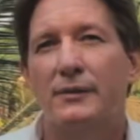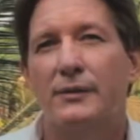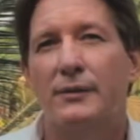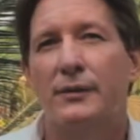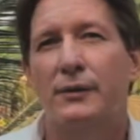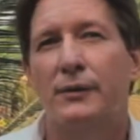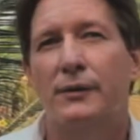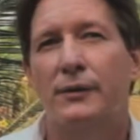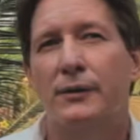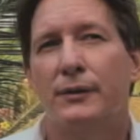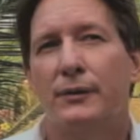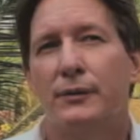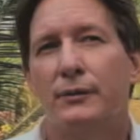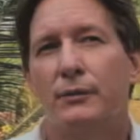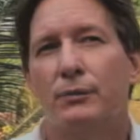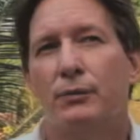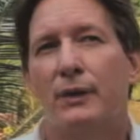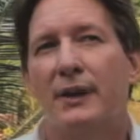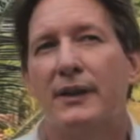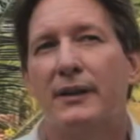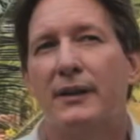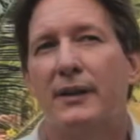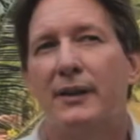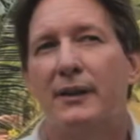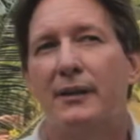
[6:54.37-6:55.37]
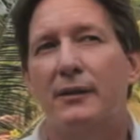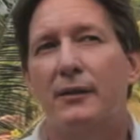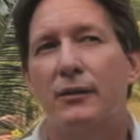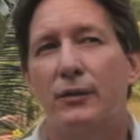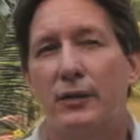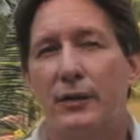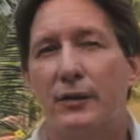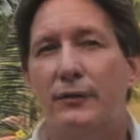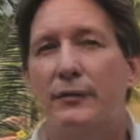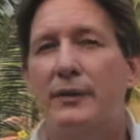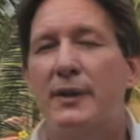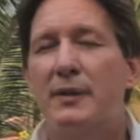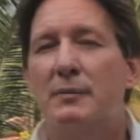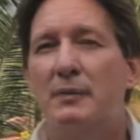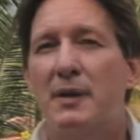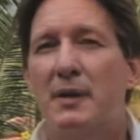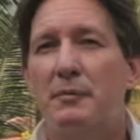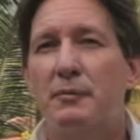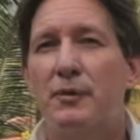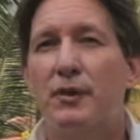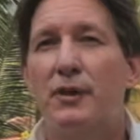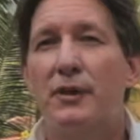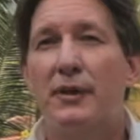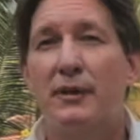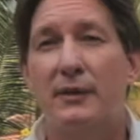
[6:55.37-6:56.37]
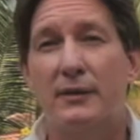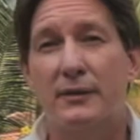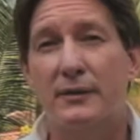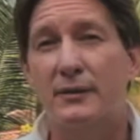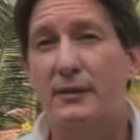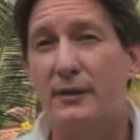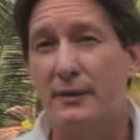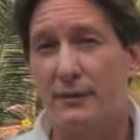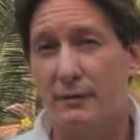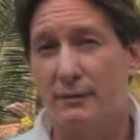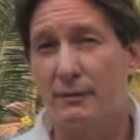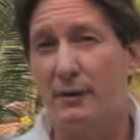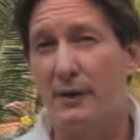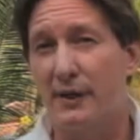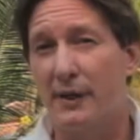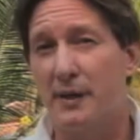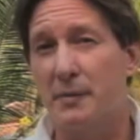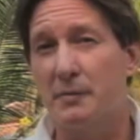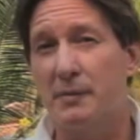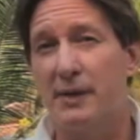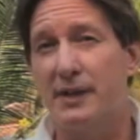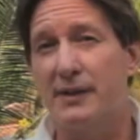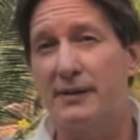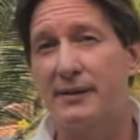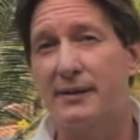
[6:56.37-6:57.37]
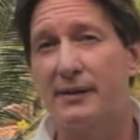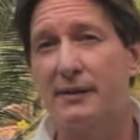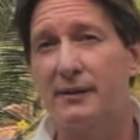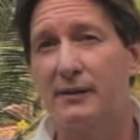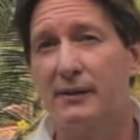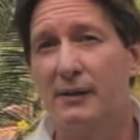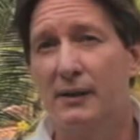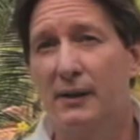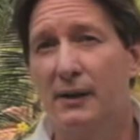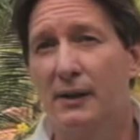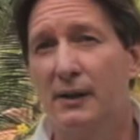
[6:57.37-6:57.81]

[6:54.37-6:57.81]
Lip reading: So you can read my book, and it's really amazing